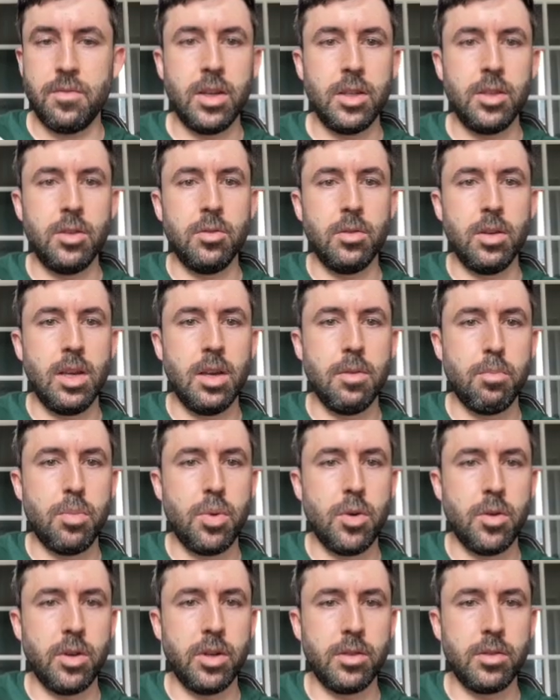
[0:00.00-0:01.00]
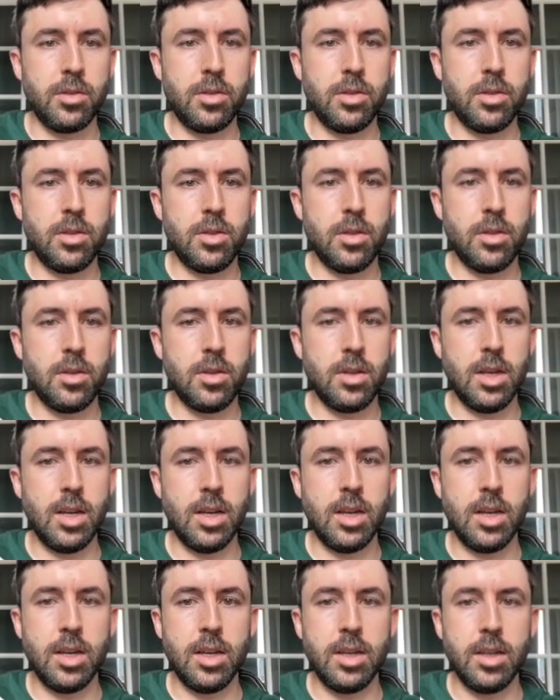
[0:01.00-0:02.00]
I do import,
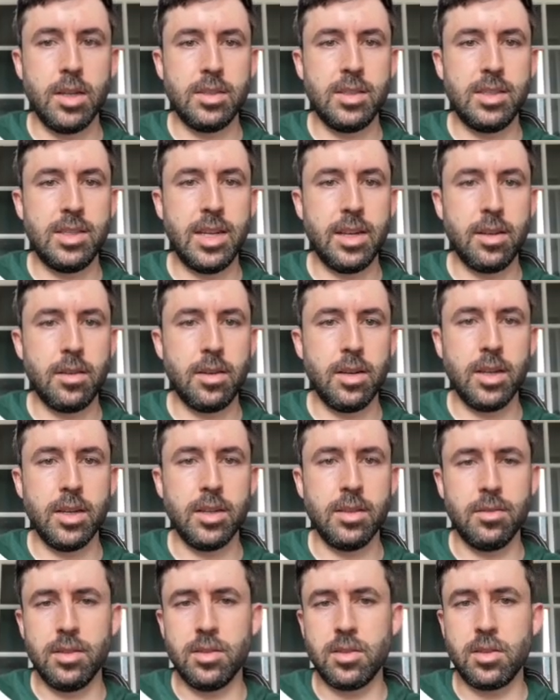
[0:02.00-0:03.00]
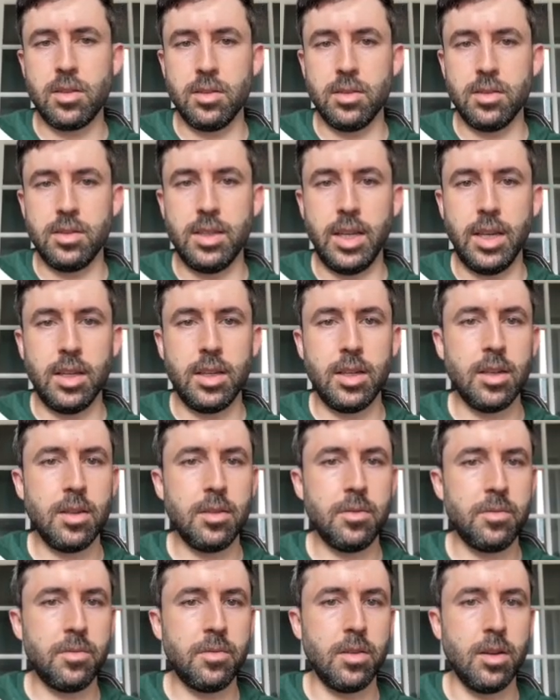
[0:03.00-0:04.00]
let's call it data
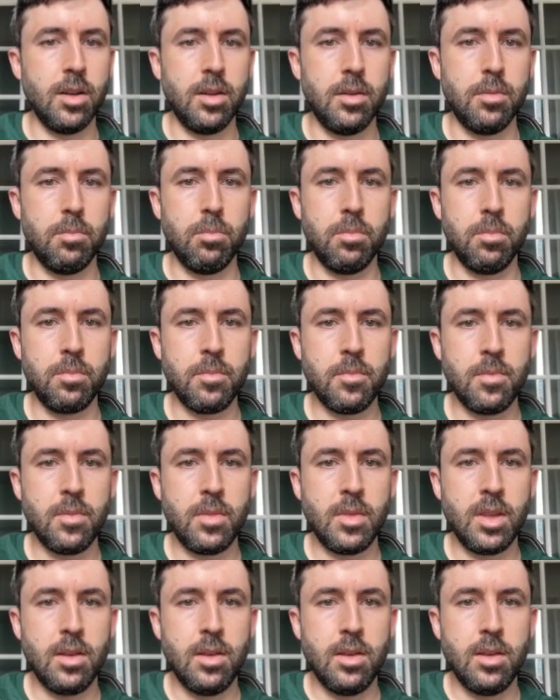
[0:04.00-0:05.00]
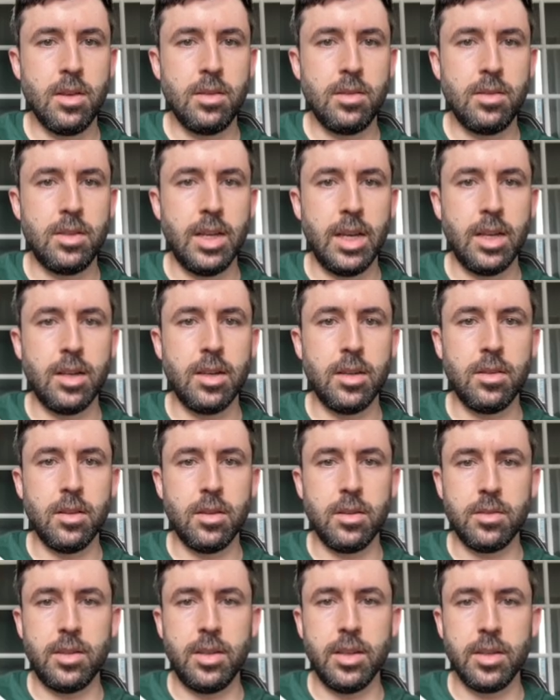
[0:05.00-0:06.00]
from
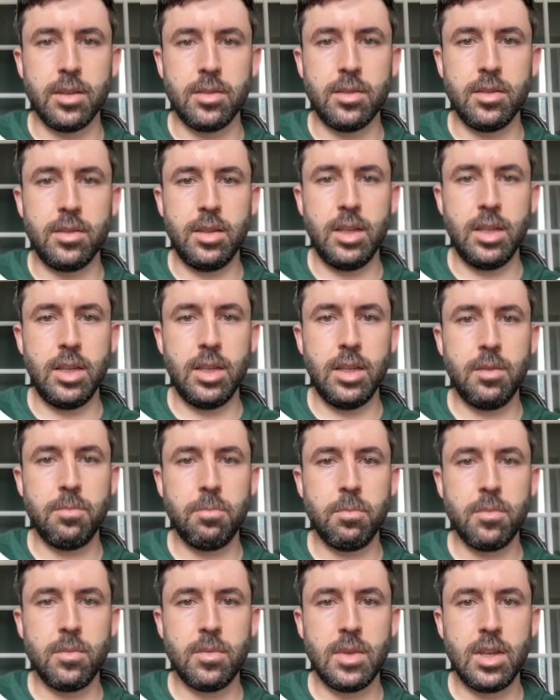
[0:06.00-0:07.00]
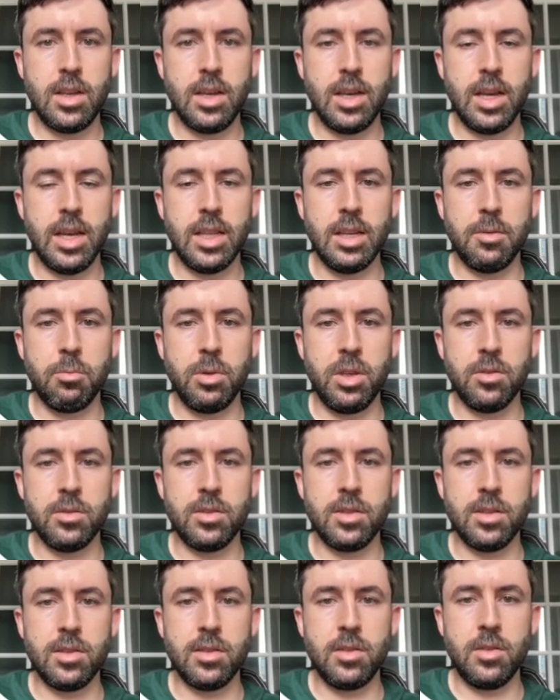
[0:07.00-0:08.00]
data.txt, and then we
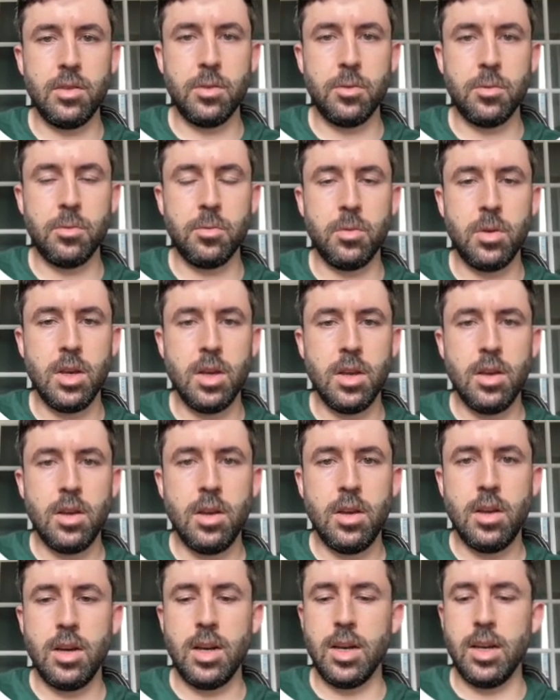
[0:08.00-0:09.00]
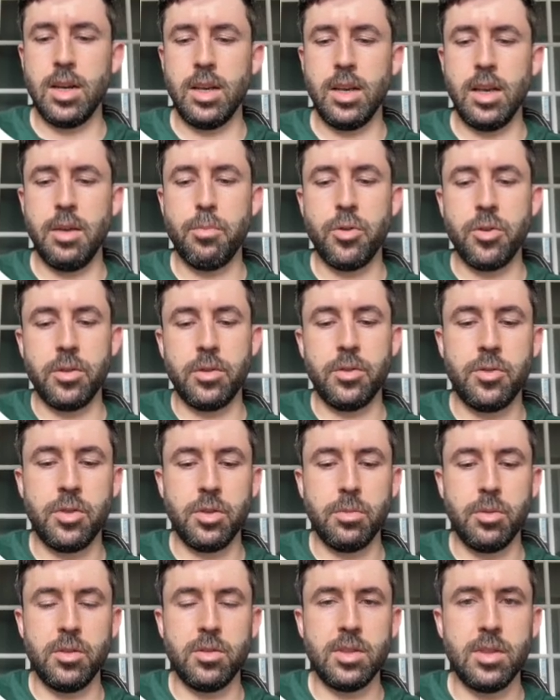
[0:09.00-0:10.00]
use this new import
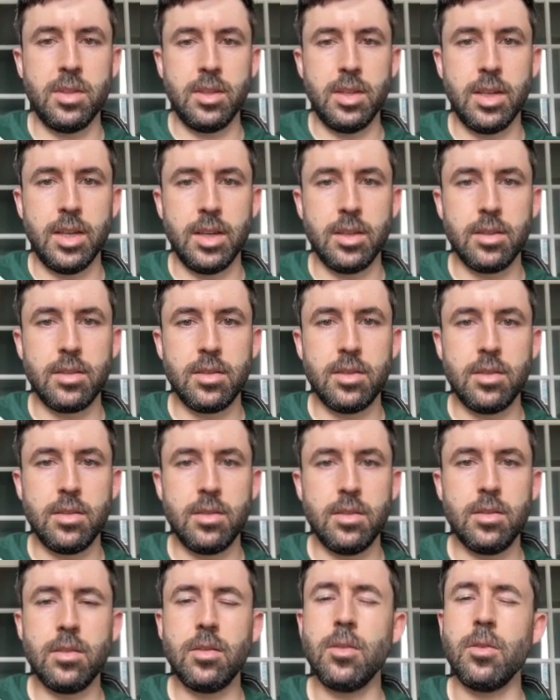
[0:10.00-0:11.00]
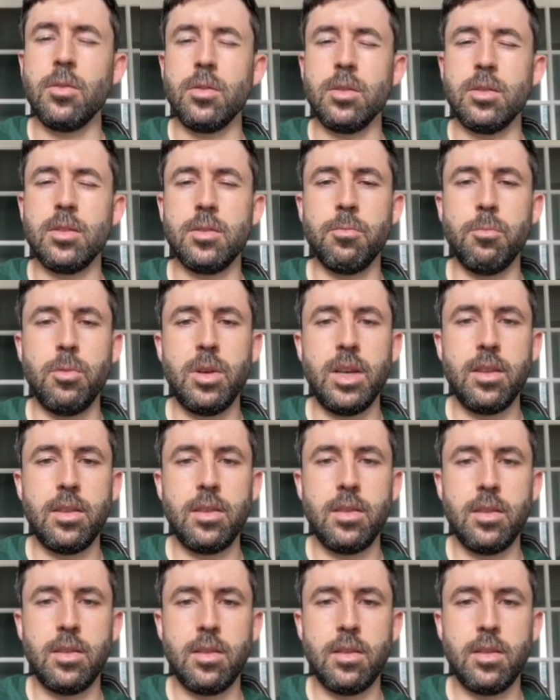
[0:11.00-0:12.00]
attribute syntax. So it's
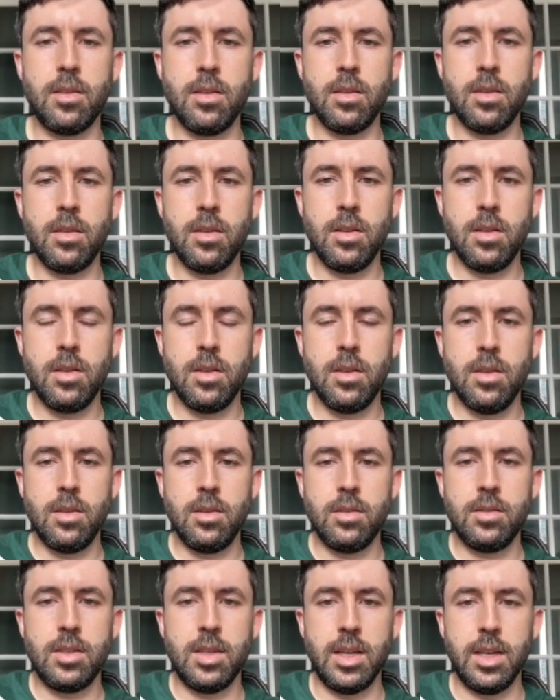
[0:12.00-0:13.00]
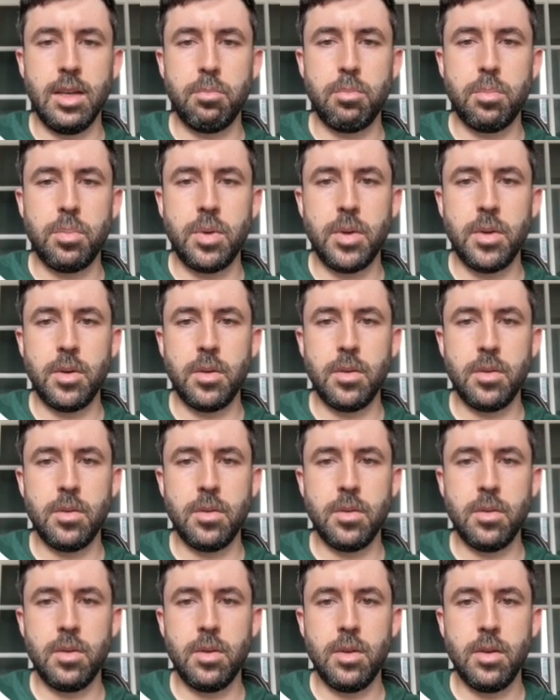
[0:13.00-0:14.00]
with type
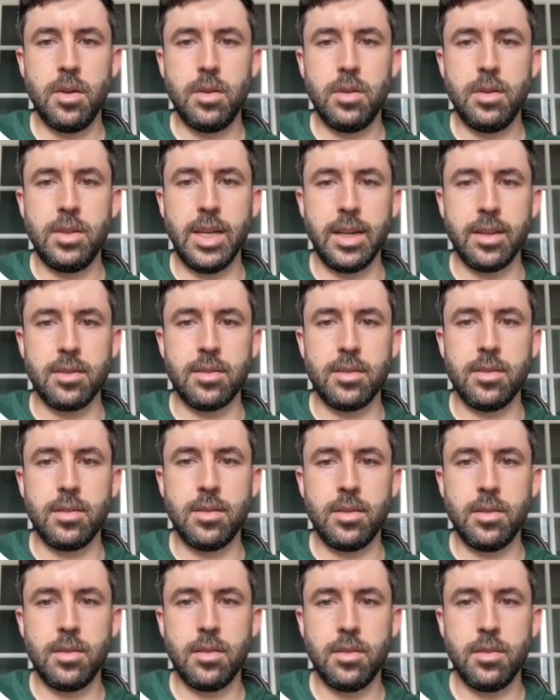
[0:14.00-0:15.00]
text.